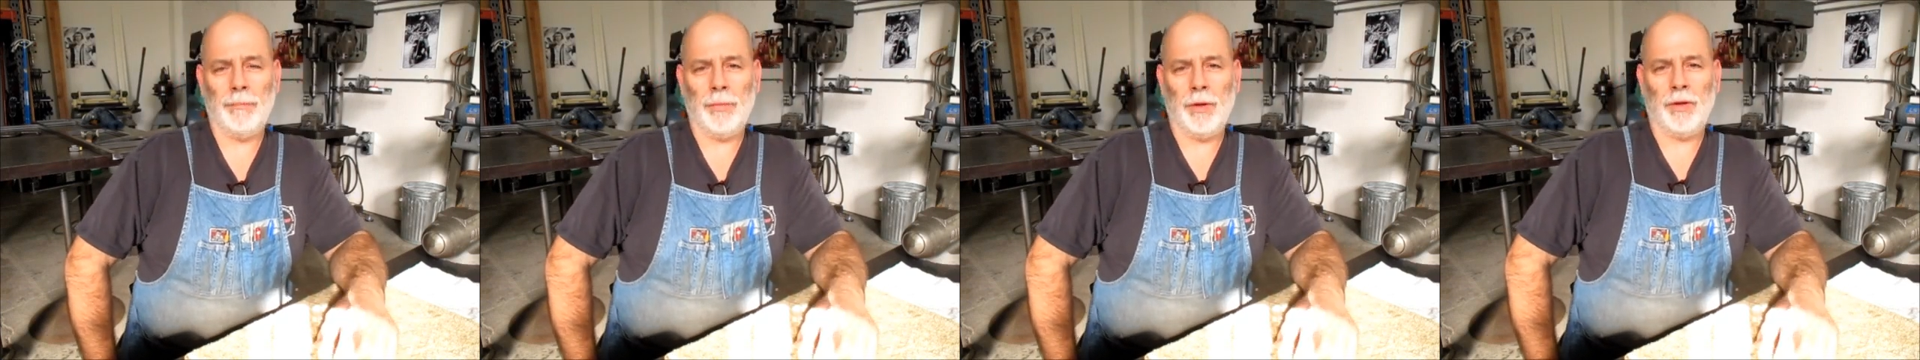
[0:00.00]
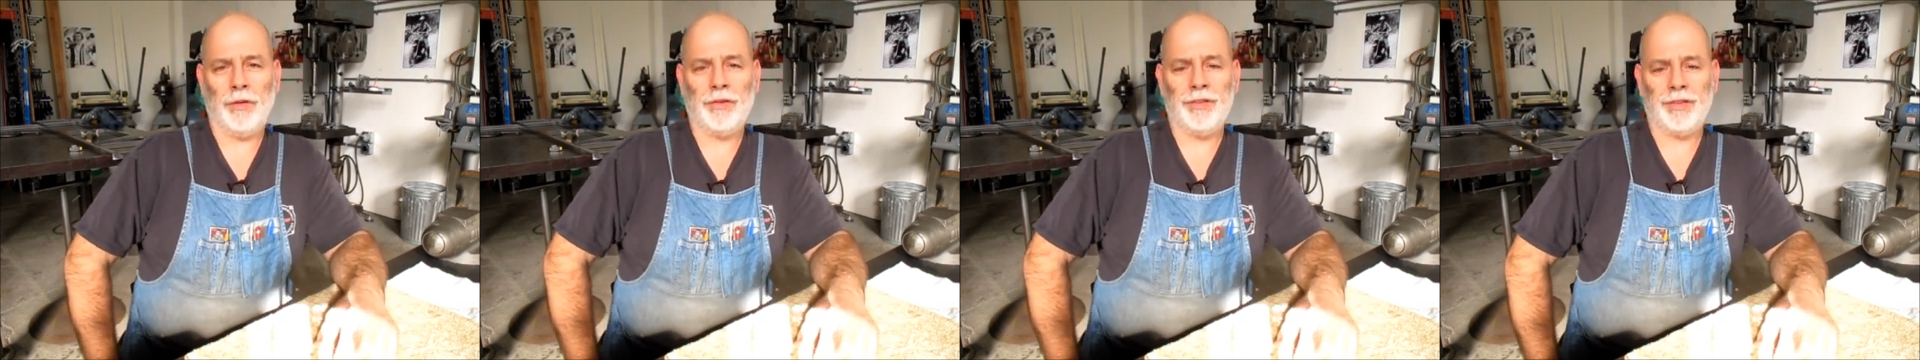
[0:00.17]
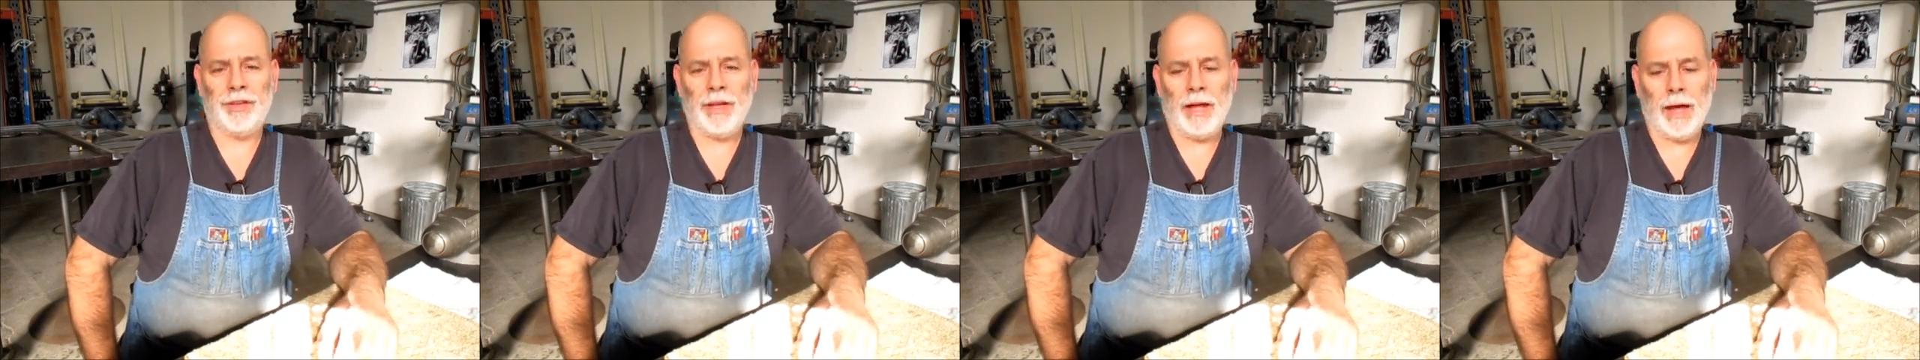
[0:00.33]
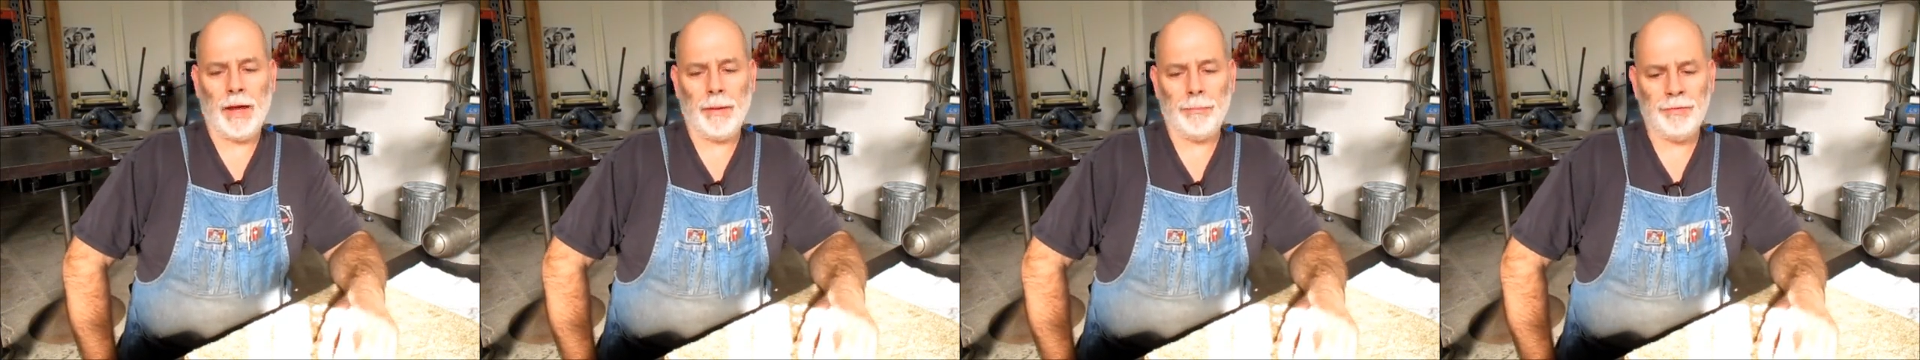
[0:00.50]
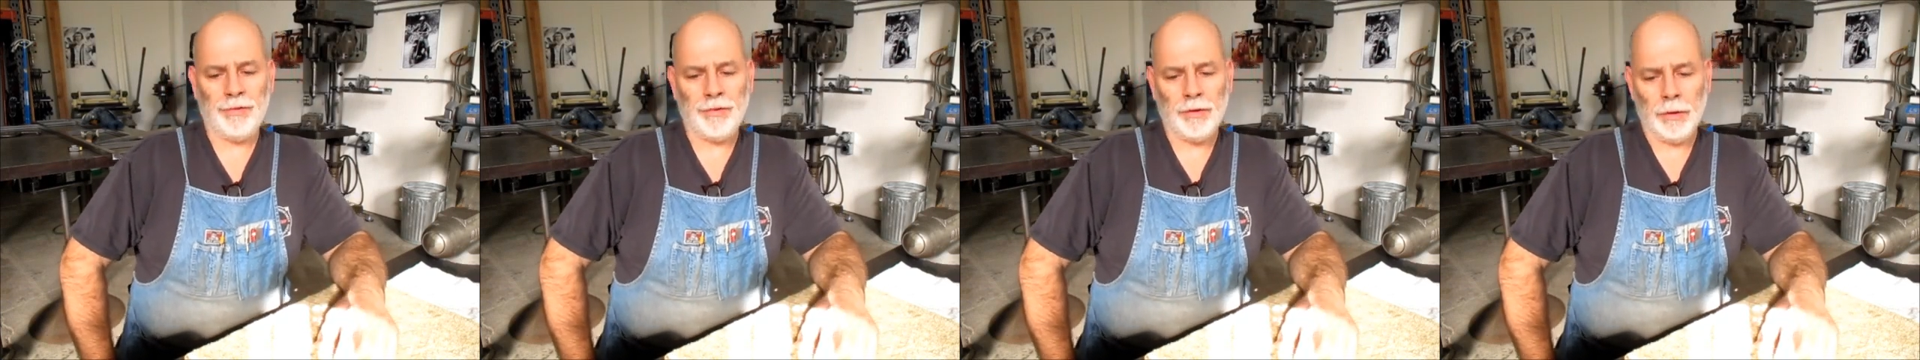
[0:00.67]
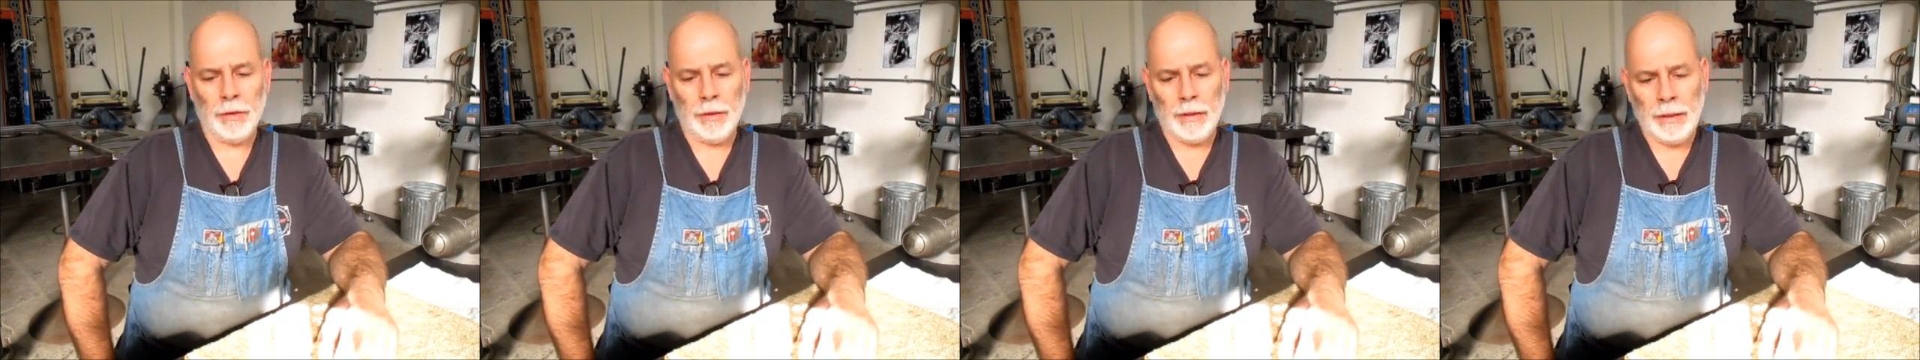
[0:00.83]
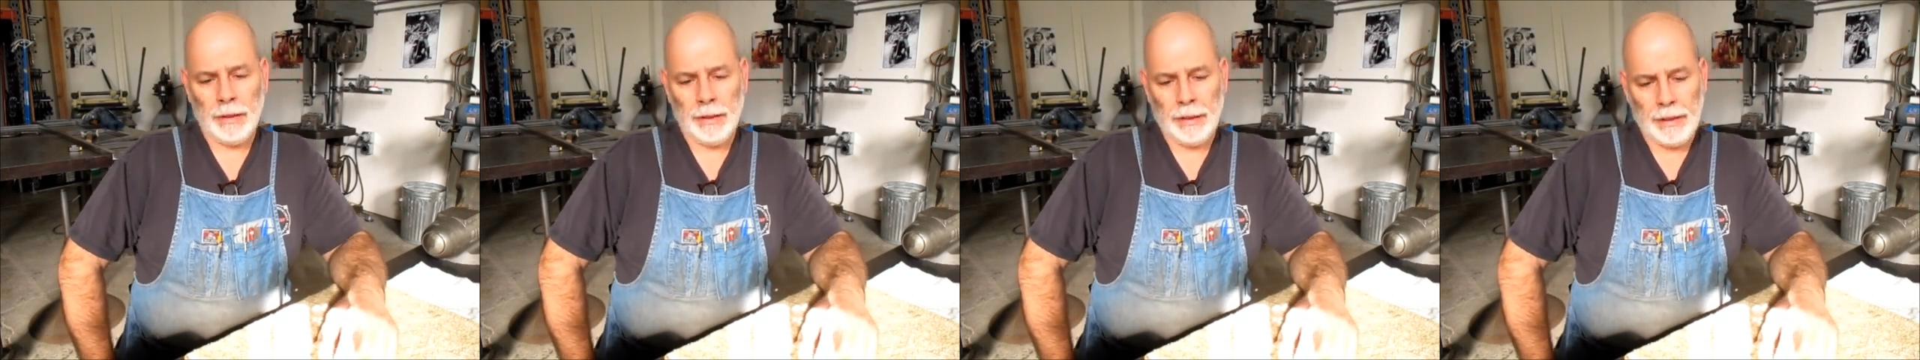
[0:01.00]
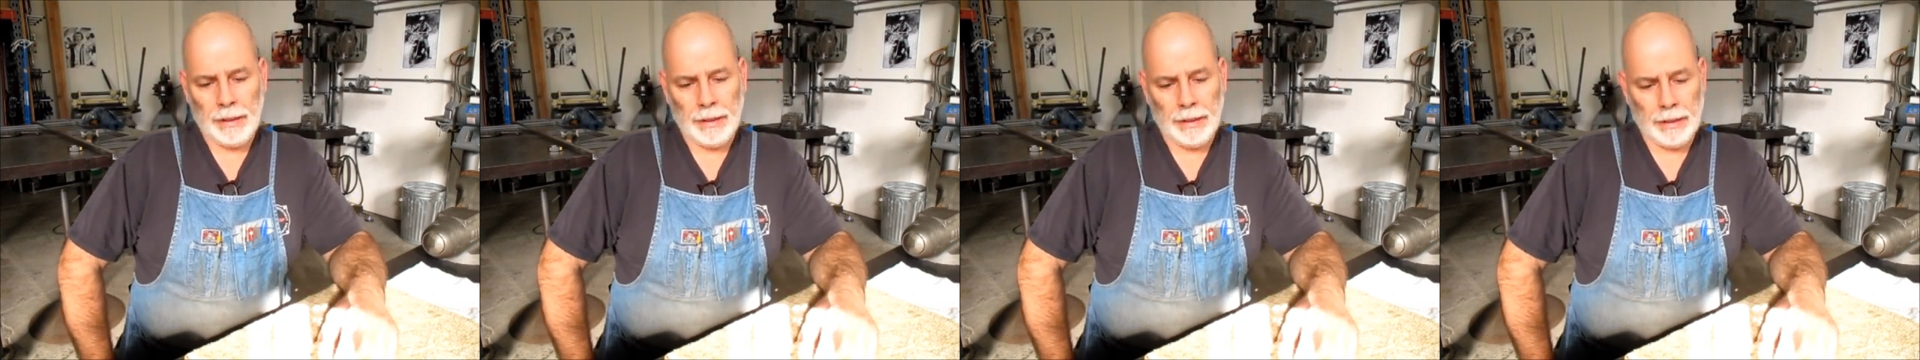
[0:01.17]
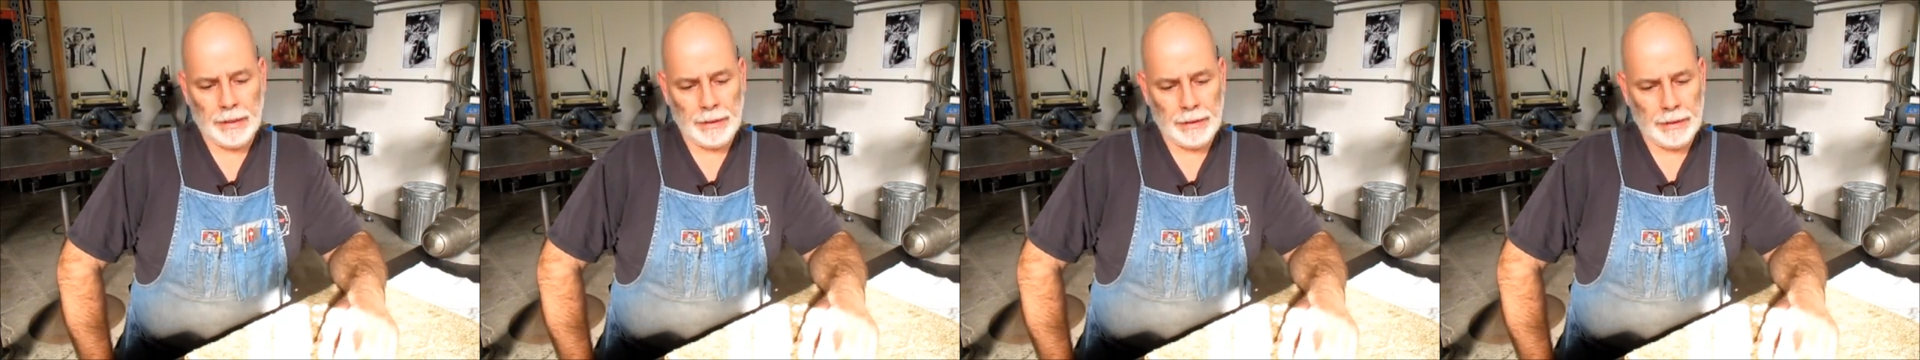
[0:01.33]
mill stops,
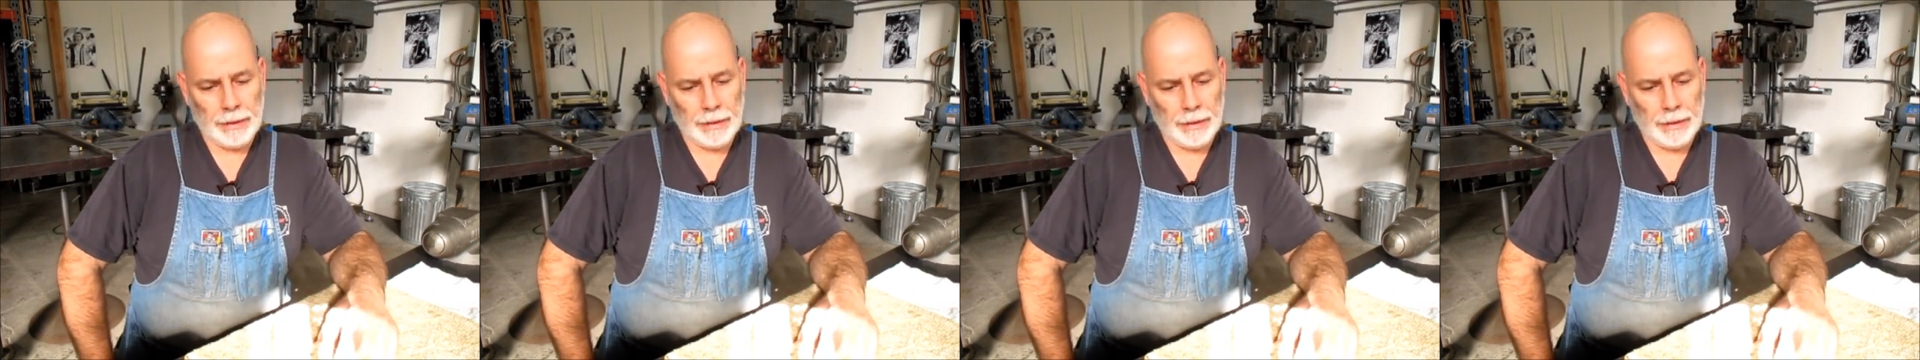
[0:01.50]
and